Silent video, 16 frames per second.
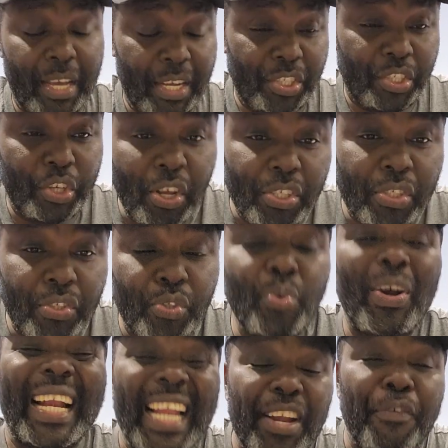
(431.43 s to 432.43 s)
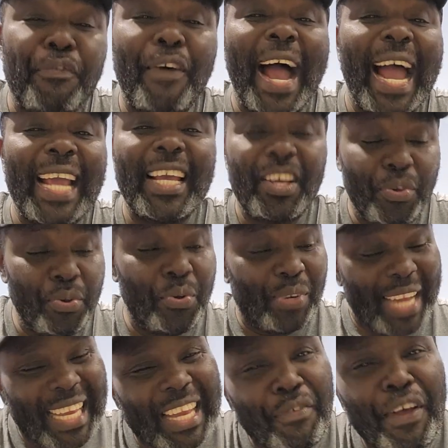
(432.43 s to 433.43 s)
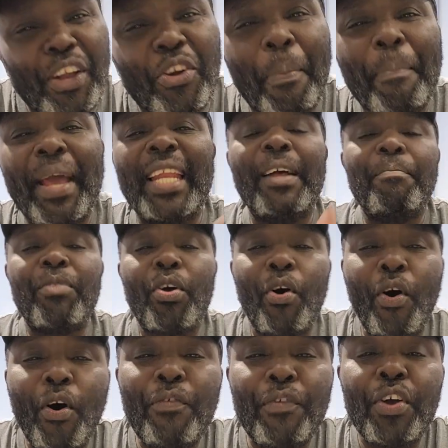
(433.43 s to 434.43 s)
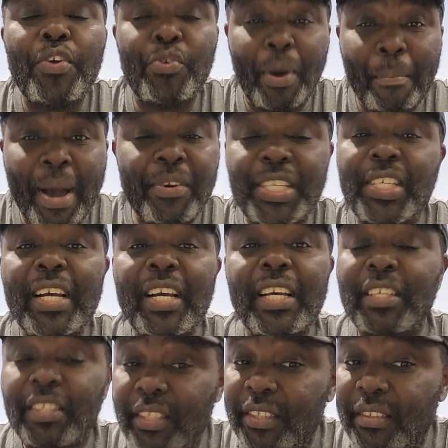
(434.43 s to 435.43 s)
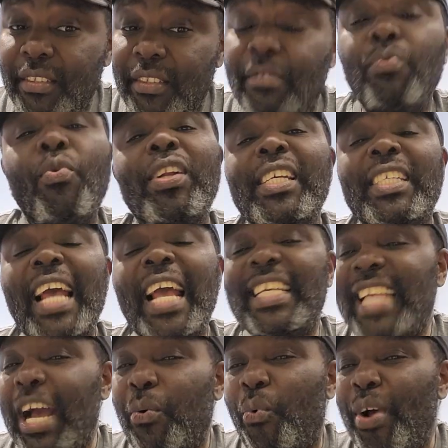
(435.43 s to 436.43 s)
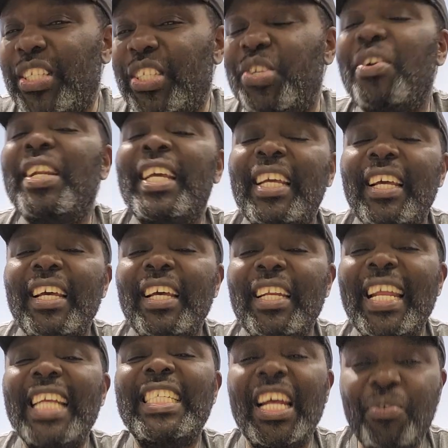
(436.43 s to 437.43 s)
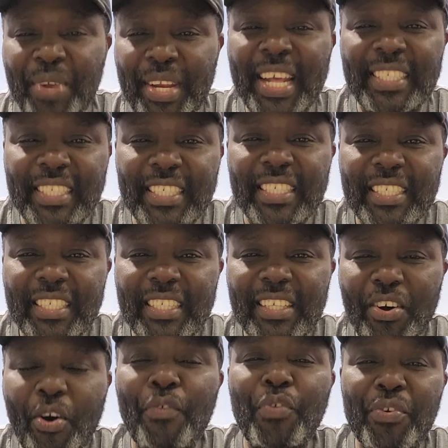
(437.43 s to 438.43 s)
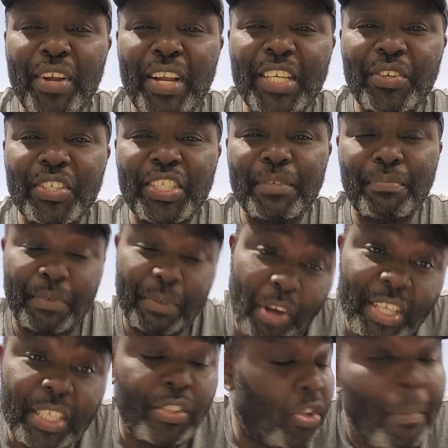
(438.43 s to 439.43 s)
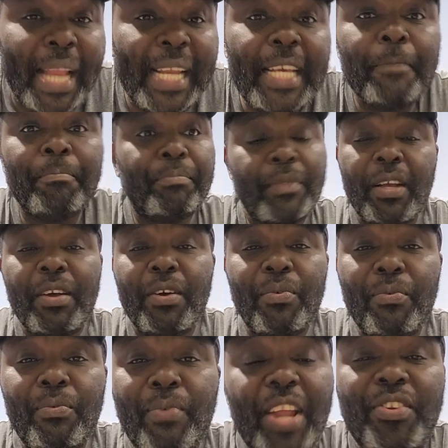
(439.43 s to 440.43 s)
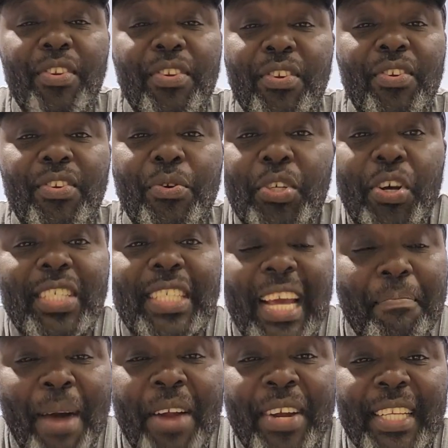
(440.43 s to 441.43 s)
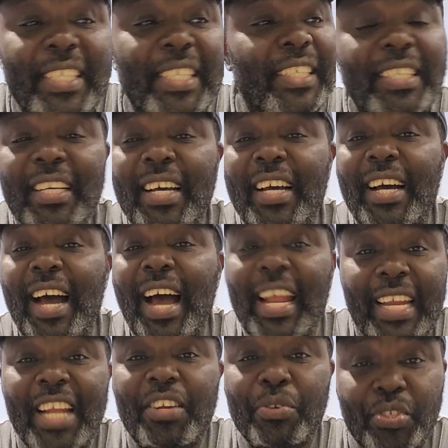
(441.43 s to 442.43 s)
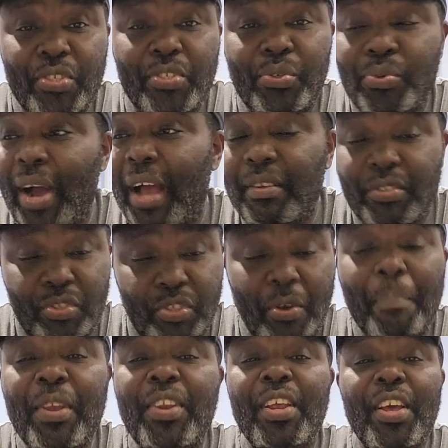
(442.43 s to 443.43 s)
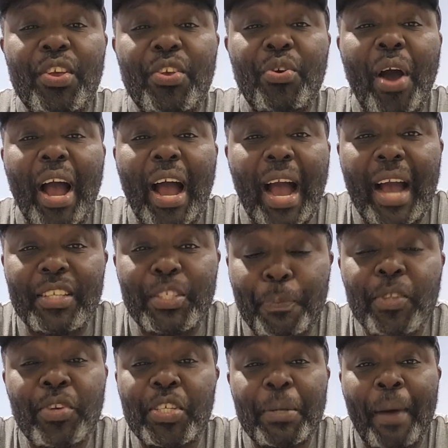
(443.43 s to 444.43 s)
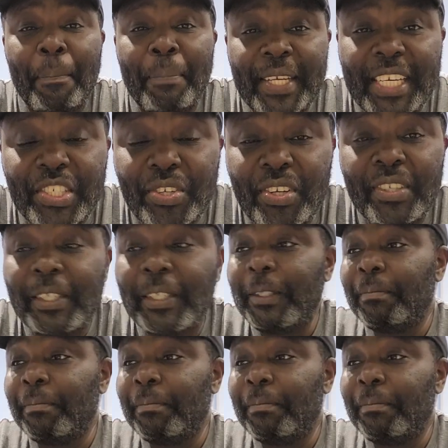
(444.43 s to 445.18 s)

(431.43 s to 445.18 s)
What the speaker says: just to clarify, the development of your marriage. What is there is they are questioning the genuineness of your relationship. Because normally, when you just get married and then you submit your sponsorship application,